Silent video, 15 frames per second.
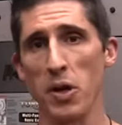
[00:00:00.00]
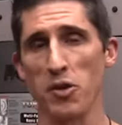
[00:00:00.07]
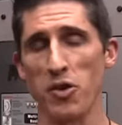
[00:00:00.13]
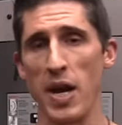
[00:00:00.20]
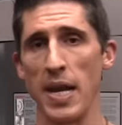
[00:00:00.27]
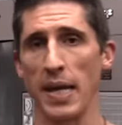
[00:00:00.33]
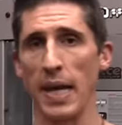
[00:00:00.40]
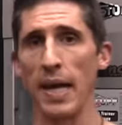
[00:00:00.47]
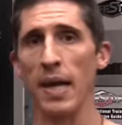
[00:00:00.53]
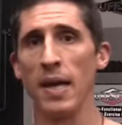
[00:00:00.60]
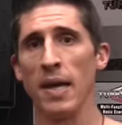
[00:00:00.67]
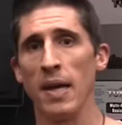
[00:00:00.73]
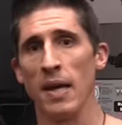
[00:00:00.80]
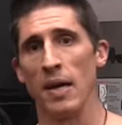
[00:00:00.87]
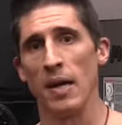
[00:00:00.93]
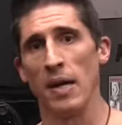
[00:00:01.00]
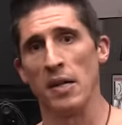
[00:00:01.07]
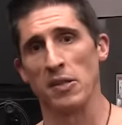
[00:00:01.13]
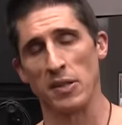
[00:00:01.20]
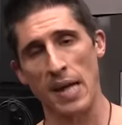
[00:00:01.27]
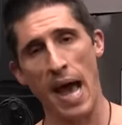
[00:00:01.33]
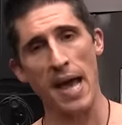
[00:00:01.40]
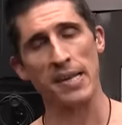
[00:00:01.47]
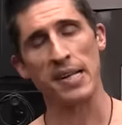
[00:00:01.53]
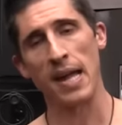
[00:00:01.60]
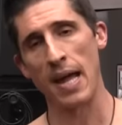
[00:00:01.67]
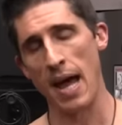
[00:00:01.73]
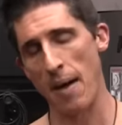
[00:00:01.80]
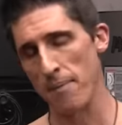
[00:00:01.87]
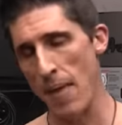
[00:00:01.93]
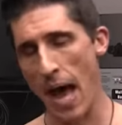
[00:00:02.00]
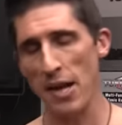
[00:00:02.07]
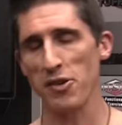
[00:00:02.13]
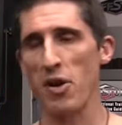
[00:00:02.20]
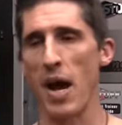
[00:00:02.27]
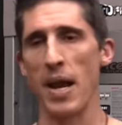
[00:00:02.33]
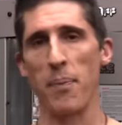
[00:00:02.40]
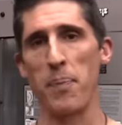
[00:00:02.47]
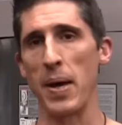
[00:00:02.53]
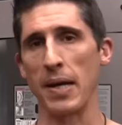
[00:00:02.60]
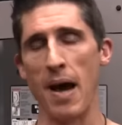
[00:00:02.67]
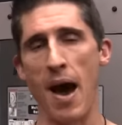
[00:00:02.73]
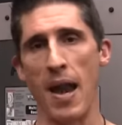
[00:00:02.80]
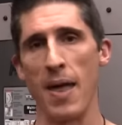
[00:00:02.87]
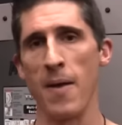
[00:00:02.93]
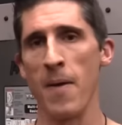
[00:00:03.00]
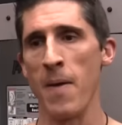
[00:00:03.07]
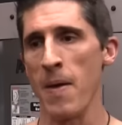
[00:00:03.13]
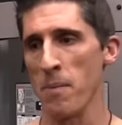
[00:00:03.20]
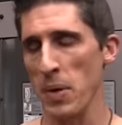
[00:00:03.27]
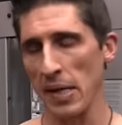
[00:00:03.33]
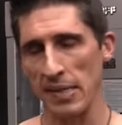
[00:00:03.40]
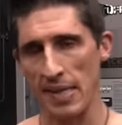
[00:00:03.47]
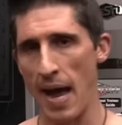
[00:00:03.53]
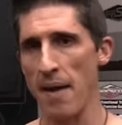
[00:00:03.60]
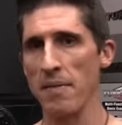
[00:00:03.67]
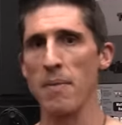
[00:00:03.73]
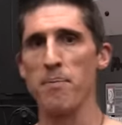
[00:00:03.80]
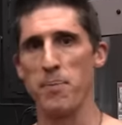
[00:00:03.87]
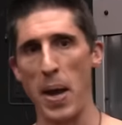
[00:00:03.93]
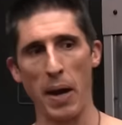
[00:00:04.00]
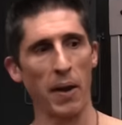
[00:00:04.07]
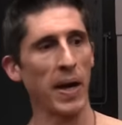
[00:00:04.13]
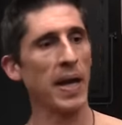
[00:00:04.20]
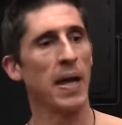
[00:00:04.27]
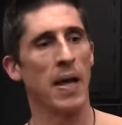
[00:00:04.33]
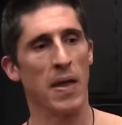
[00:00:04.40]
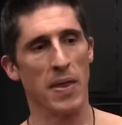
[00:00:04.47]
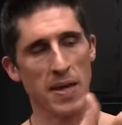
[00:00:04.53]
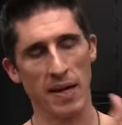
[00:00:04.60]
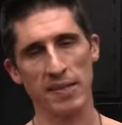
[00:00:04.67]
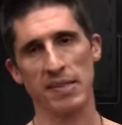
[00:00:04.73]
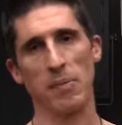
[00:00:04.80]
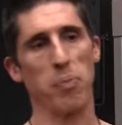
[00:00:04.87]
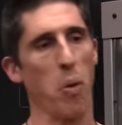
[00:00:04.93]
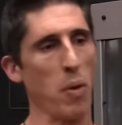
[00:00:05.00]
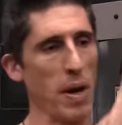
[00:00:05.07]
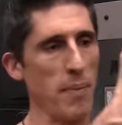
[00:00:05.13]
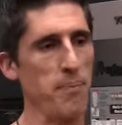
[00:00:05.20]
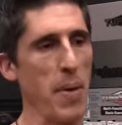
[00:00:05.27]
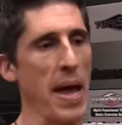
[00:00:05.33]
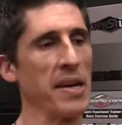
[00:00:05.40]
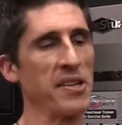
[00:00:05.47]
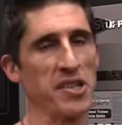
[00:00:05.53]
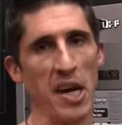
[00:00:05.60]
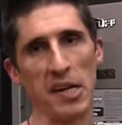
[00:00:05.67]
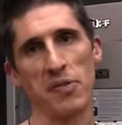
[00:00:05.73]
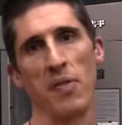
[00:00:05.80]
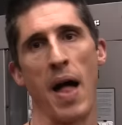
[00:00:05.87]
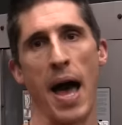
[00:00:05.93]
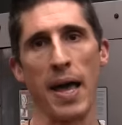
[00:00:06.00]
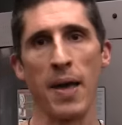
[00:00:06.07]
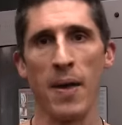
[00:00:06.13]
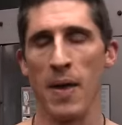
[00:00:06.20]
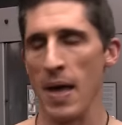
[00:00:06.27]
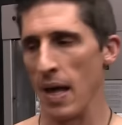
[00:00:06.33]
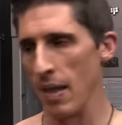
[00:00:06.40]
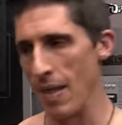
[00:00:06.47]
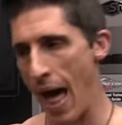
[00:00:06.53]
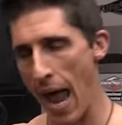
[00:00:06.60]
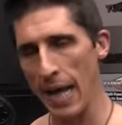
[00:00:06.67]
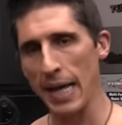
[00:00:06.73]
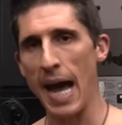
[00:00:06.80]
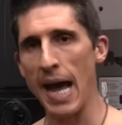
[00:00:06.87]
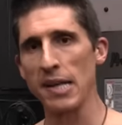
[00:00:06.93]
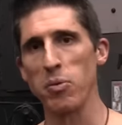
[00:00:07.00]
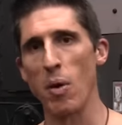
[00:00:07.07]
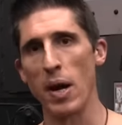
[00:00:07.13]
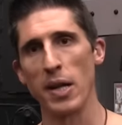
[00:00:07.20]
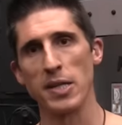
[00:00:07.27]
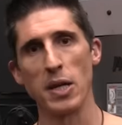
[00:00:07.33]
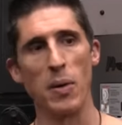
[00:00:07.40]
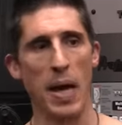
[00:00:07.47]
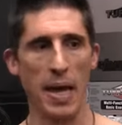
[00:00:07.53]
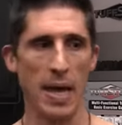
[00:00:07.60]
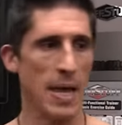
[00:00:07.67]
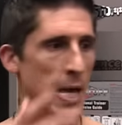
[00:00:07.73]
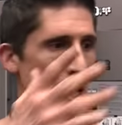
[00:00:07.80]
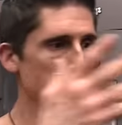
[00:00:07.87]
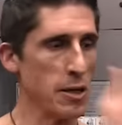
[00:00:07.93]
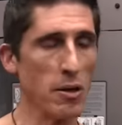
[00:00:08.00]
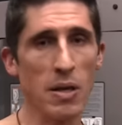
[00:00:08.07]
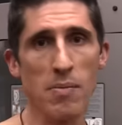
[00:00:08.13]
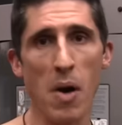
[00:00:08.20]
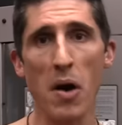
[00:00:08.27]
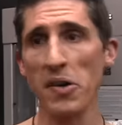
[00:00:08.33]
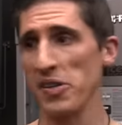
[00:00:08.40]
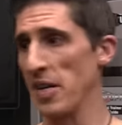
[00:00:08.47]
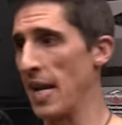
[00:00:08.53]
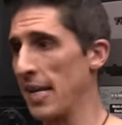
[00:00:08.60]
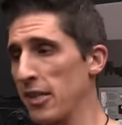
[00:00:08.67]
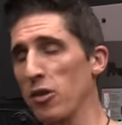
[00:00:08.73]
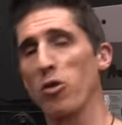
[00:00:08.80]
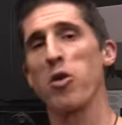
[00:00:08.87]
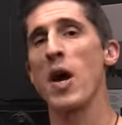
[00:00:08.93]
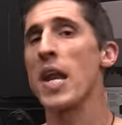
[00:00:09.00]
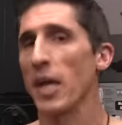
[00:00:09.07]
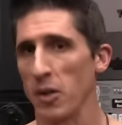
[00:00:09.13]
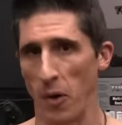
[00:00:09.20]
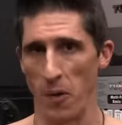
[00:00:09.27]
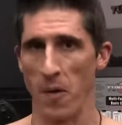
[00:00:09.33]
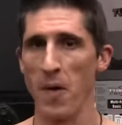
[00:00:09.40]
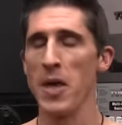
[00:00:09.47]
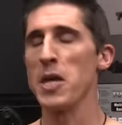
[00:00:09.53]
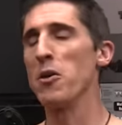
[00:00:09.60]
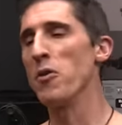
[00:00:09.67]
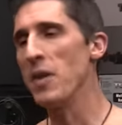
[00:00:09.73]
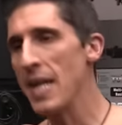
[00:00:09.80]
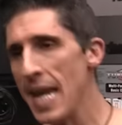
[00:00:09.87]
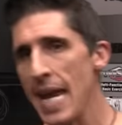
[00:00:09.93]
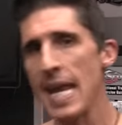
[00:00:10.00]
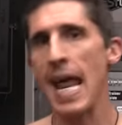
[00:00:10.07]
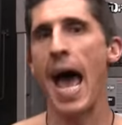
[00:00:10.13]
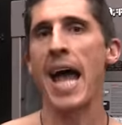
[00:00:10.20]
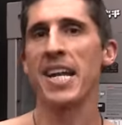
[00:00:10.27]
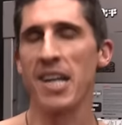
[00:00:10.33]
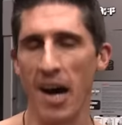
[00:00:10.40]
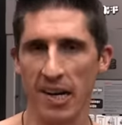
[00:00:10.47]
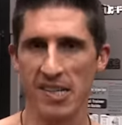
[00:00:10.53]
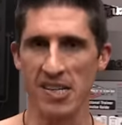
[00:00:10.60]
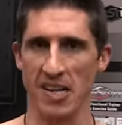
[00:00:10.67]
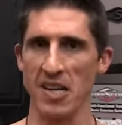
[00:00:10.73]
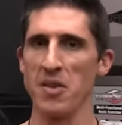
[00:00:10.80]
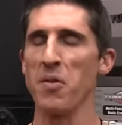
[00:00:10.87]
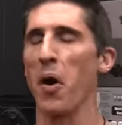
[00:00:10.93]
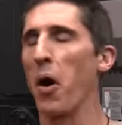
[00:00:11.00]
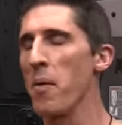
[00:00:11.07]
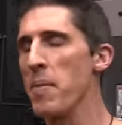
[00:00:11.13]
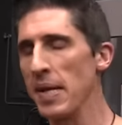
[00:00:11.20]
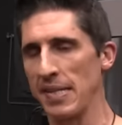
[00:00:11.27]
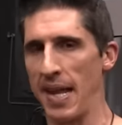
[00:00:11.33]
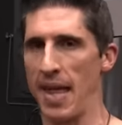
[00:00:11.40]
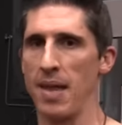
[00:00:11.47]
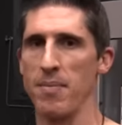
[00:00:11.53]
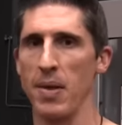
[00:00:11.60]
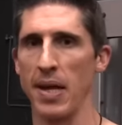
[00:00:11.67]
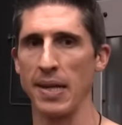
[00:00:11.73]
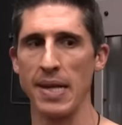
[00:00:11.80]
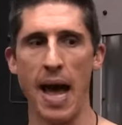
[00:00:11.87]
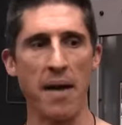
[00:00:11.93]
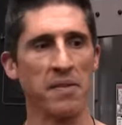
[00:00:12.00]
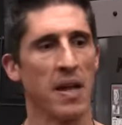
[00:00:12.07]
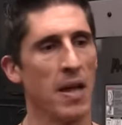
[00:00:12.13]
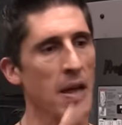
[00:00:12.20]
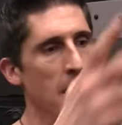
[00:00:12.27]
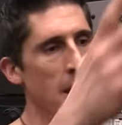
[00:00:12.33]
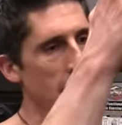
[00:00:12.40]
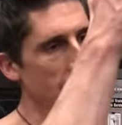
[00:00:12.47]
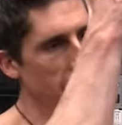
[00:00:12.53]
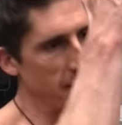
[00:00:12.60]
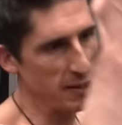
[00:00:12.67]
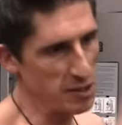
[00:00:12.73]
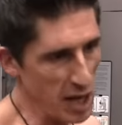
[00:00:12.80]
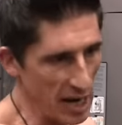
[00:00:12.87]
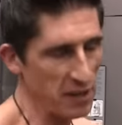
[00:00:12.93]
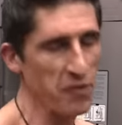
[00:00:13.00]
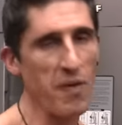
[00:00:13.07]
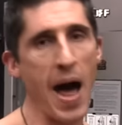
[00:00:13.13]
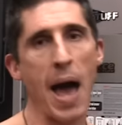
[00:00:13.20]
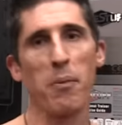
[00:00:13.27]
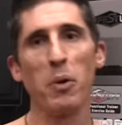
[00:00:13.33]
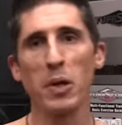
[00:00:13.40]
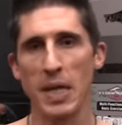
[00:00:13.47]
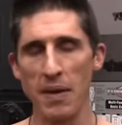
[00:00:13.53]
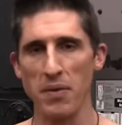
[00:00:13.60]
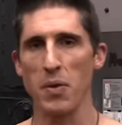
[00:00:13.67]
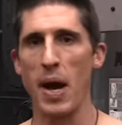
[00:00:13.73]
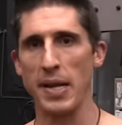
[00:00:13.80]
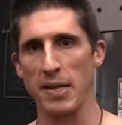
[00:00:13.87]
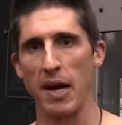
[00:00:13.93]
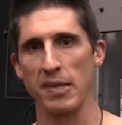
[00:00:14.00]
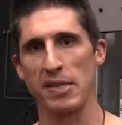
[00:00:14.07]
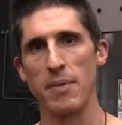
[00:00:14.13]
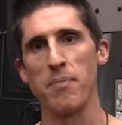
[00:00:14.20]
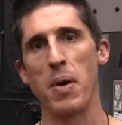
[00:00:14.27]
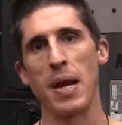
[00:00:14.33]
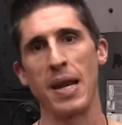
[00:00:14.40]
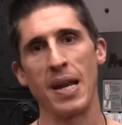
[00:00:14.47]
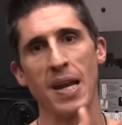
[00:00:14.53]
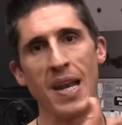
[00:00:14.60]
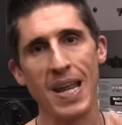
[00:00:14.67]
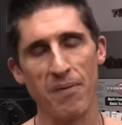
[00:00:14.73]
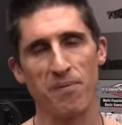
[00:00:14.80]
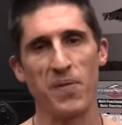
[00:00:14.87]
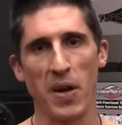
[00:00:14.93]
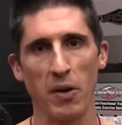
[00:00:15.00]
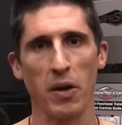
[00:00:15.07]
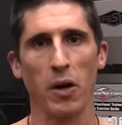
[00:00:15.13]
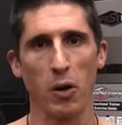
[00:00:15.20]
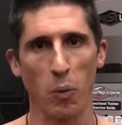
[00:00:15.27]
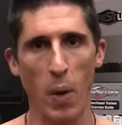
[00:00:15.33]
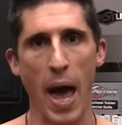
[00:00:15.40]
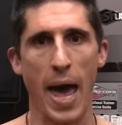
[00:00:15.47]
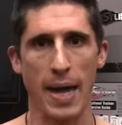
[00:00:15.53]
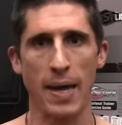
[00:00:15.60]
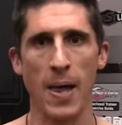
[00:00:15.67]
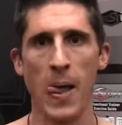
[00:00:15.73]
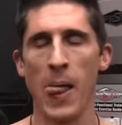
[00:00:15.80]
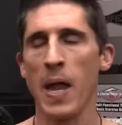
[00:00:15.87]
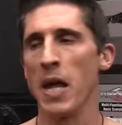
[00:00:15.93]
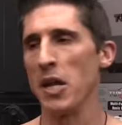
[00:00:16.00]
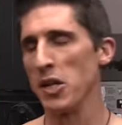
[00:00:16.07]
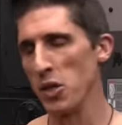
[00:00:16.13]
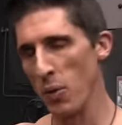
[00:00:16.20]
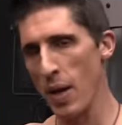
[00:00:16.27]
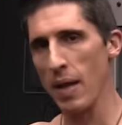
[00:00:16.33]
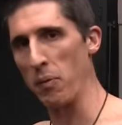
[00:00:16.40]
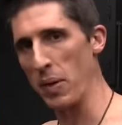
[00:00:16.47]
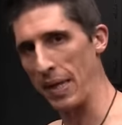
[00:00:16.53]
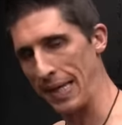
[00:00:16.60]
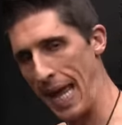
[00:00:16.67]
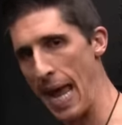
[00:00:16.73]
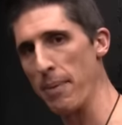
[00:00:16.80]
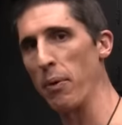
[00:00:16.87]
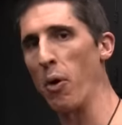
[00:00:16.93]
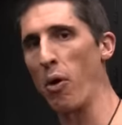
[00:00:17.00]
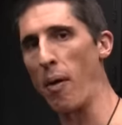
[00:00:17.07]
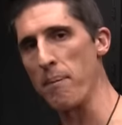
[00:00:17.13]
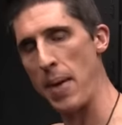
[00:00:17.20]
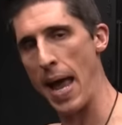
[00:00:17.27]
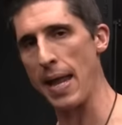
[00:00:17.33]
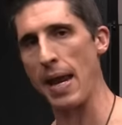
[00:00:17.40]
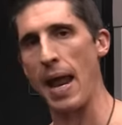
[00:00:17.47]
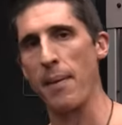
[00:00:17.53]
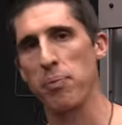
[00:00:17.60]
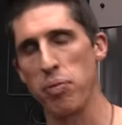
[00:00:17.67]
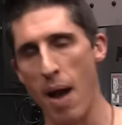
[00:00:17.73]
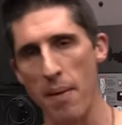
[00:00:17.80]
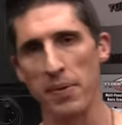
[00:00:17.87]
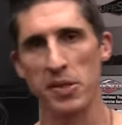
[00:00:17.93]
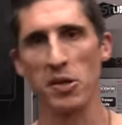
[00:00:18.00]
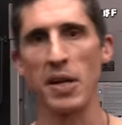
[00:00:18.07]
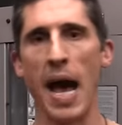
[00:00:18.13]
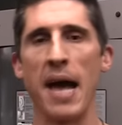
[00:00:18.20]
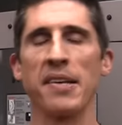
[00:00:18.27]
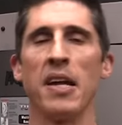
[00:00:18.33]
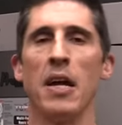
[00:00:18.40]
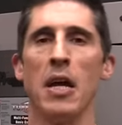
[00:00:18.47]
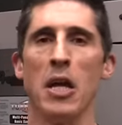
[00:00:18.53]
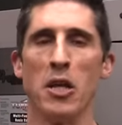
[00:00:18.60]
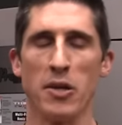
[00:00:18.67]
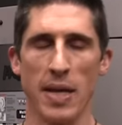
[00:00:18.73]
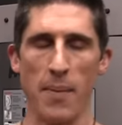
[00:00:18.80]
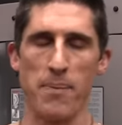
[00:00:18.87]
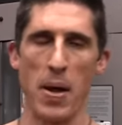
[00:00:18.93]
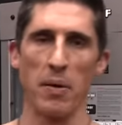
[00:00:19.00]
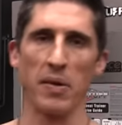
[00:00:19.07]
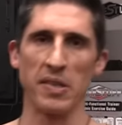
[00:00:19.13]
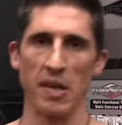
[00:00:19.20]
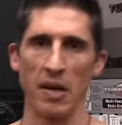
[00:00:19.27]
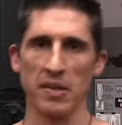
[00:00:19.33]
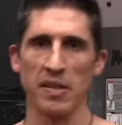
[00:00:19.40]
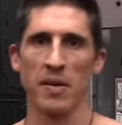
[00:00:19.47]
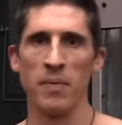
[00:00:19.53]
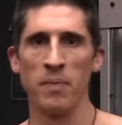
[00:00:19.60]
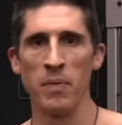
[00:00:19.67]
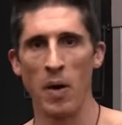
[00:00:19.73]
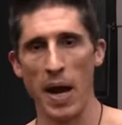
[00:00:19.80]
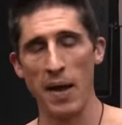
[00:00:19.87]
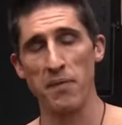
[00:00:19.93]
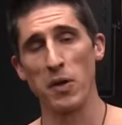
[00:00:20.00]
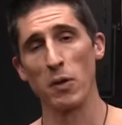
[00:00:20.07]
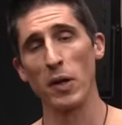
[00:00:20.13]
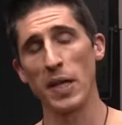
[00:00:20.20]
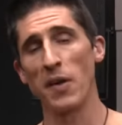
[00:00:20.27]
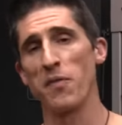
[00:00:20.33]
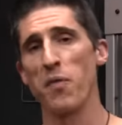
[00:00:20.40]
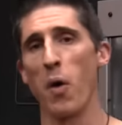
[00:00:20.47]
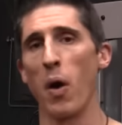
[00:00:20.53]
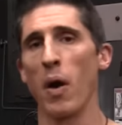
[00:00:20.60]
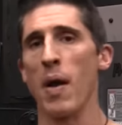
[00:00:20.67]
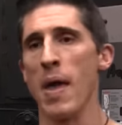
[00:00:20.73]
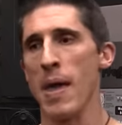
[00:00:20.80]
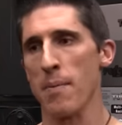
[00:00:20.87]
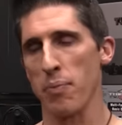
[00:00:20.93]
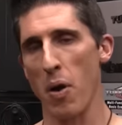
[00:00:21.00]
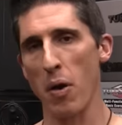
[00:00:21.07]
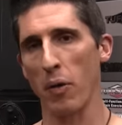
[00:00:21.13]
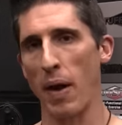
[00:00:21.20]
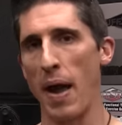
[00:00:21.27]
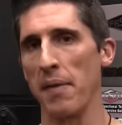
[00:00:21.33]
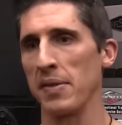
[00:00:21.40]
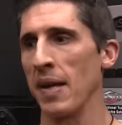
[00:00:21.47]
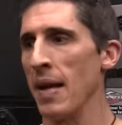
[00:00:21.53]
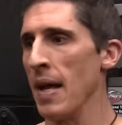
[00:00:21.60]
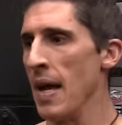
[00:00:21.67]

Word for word: when you're training it. So, guys, I'm not trying to pick on it but it's time to bury the unsupported bench chest fly. A lot of guys want to do it. Do the motion, it's critical. You need adduction. You've heard me say that a million times. The chest fly will give you adduction, but in an inferior way. Do it with a cable or a band, and I promise you guys, you get better results. All right? If you're looking for programs